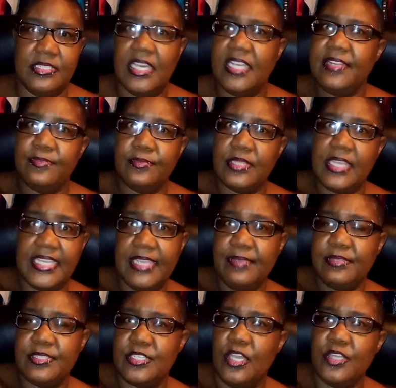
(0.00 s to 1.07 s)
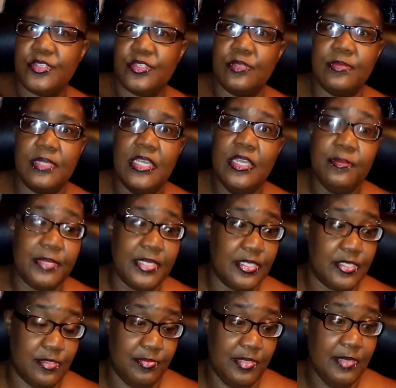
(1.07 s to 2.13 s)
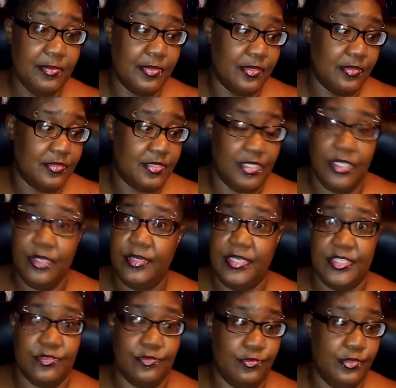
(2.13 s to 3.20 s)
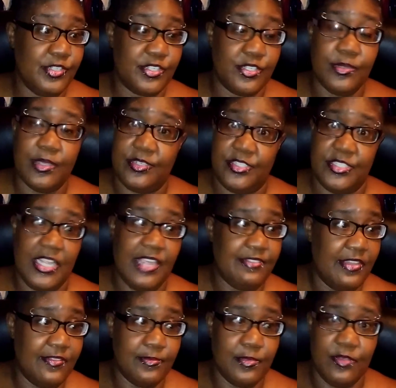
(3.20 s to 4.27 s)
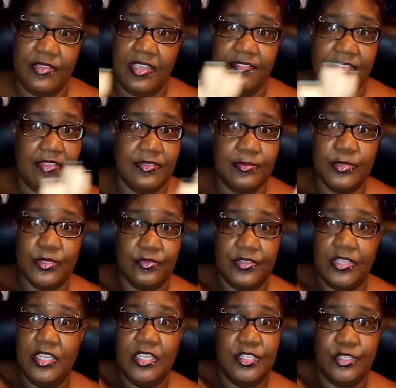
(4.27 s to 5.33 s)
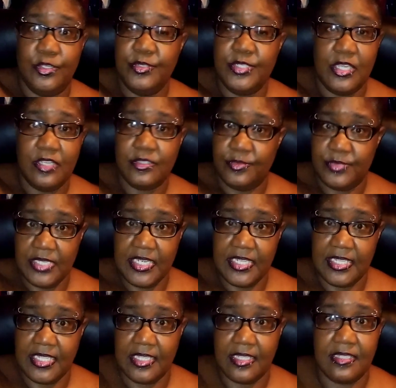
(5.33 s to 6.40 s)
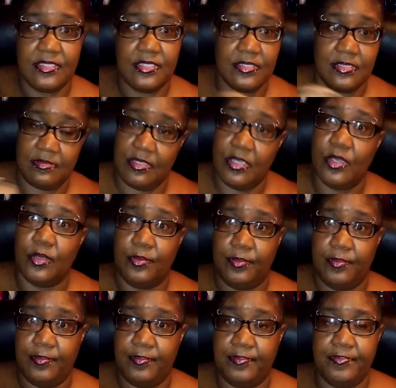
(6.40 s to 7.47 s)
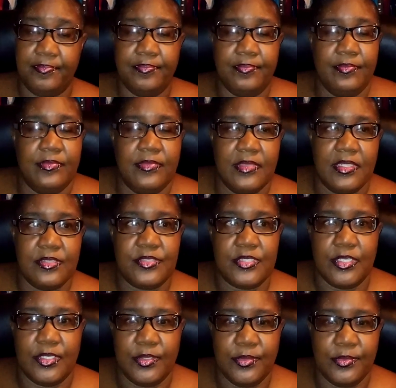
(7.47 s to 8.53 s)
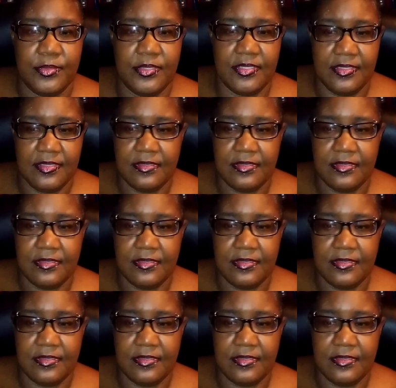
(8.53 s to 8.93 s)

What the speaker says: not even, I can't really talk to him because the people, security is rushing you out. Just high five and move, high five and move. Don't talk, don't say anything, just go. So,